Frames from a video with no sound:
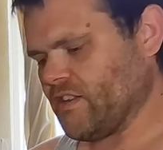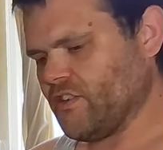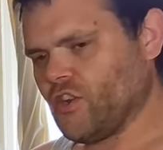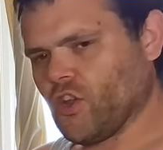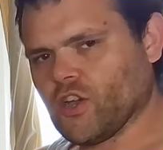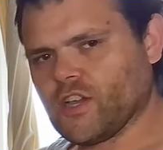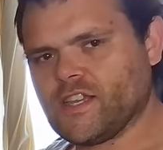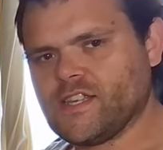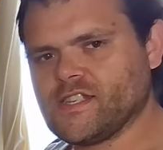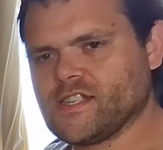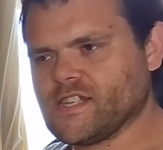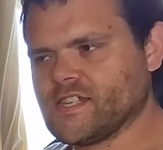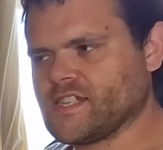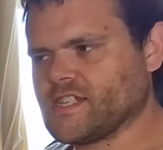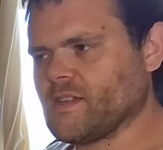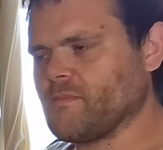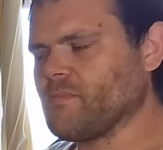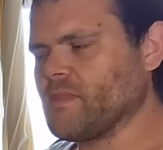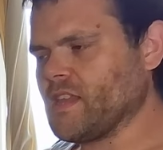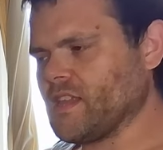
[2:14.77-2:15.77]
noise is
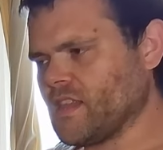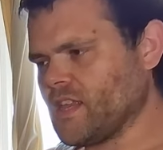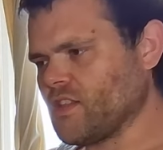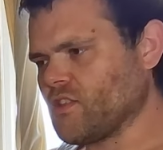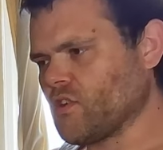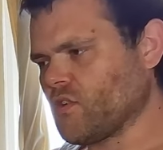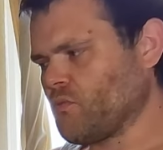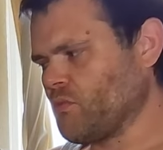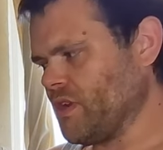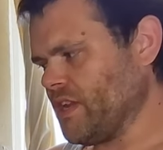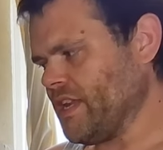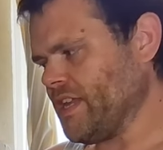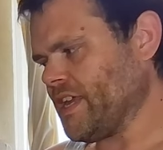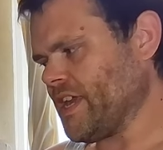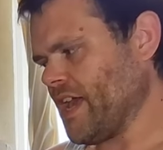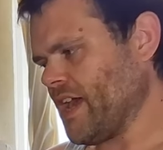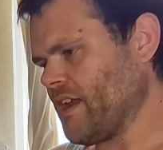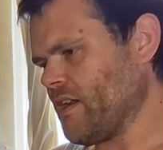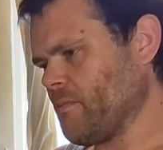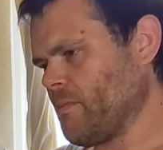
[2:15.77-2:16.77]
something they don't really
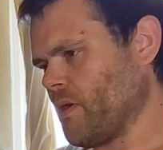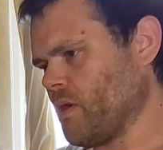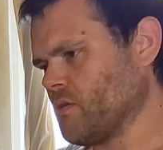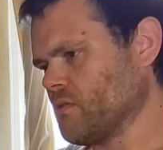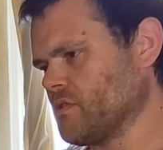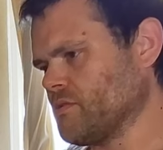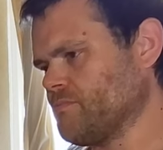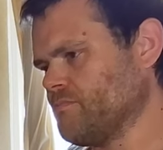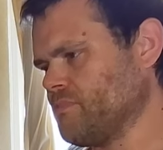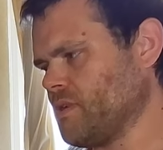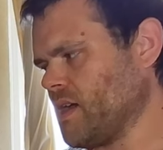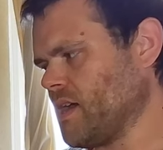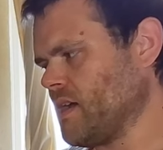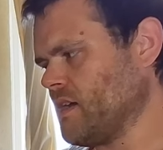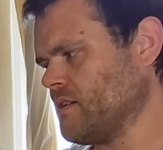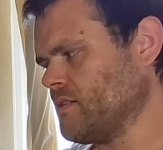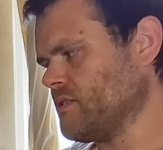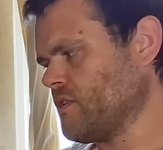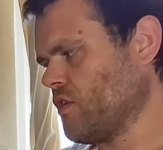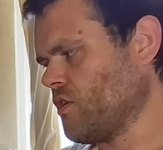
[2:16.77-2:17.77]
care about.
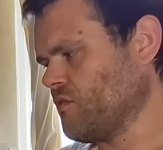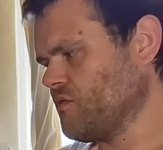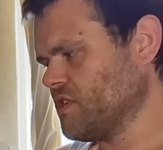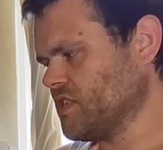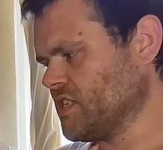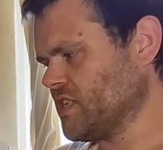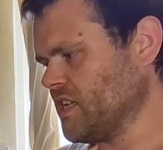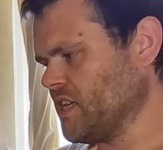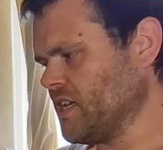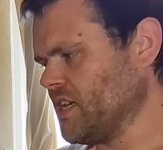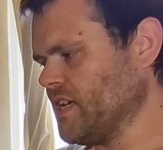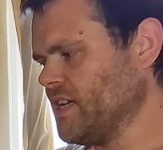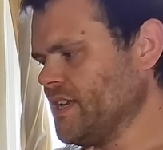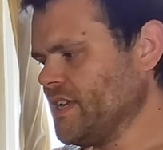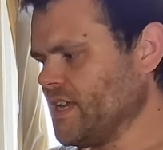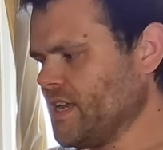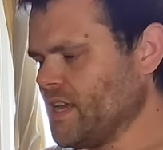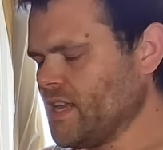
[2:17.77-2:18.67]
But obviously,